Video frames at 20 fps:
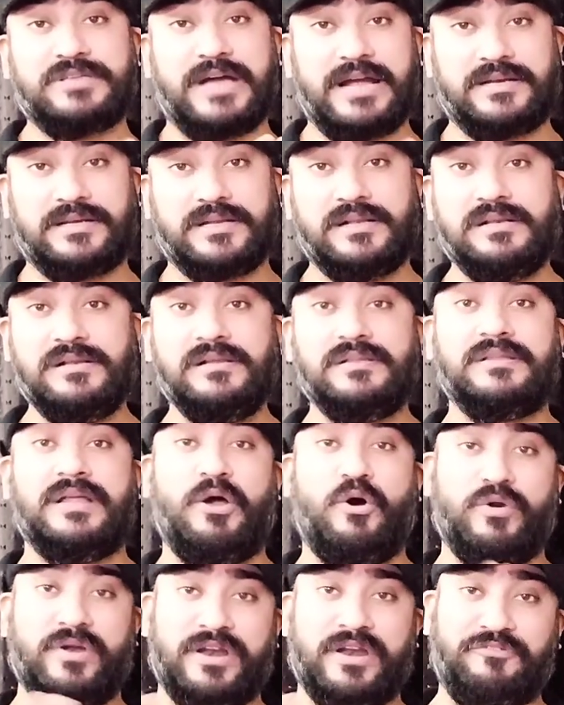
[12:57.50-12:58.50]
title, the
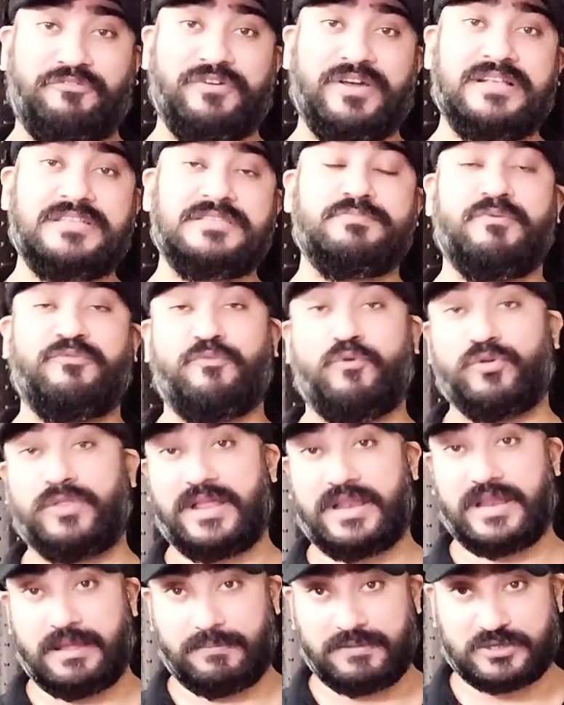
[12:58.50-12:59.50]
honorifics before
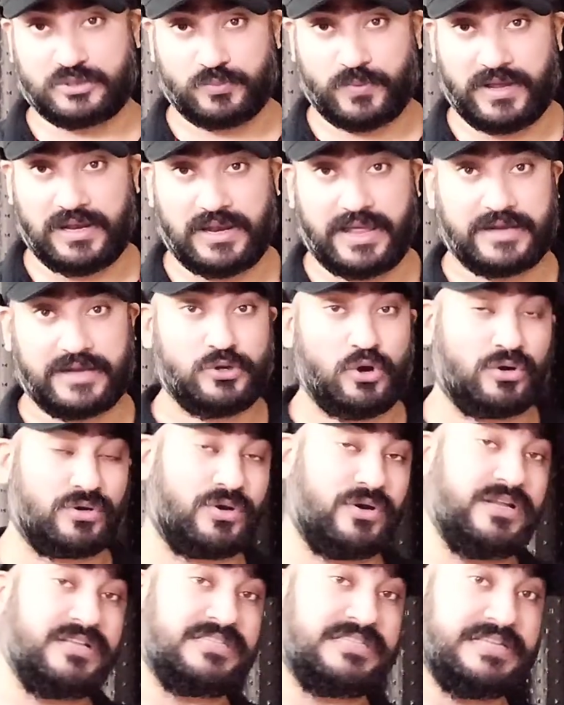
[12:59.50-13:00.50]
their name as well. Like
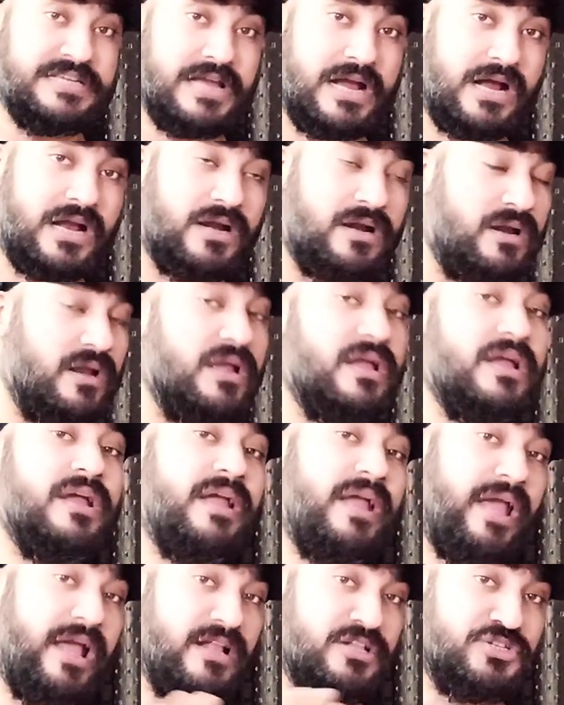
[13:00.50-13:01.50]
doctor is DR,
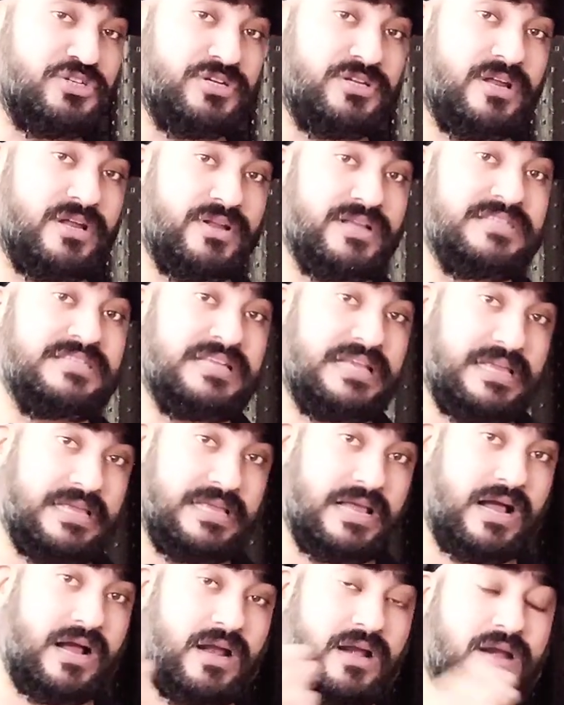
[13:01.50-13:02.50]
engineer is
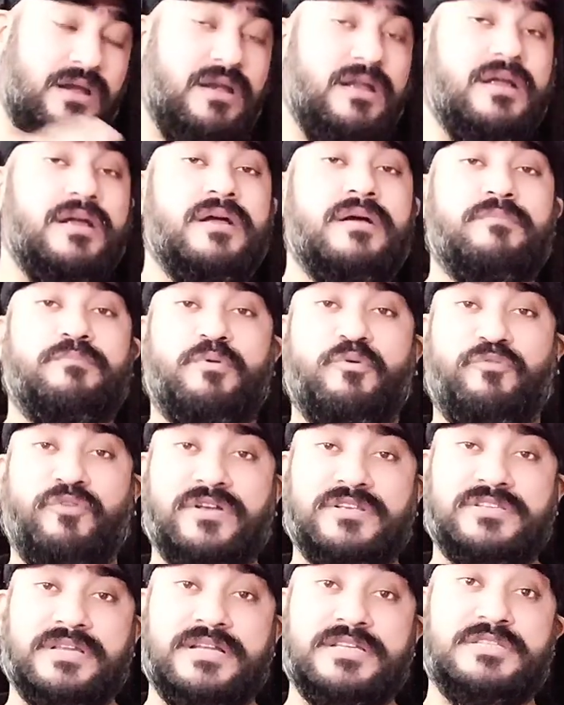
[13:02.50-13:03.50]
ER,
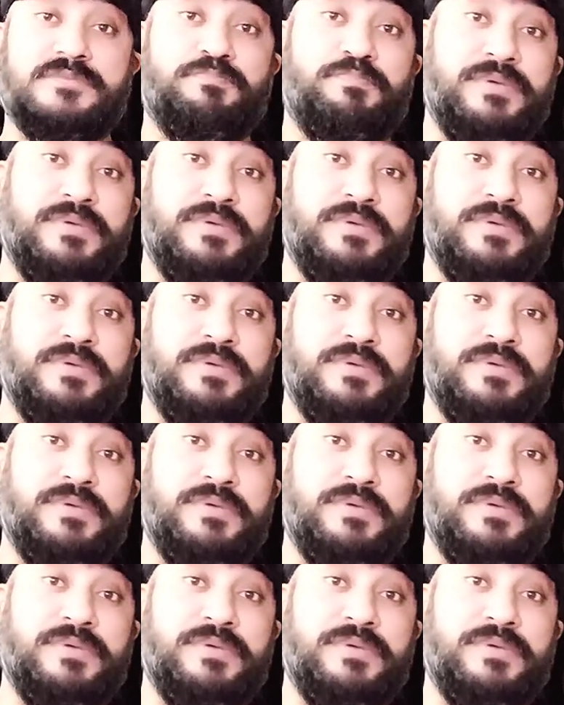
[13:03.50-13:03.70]
professor is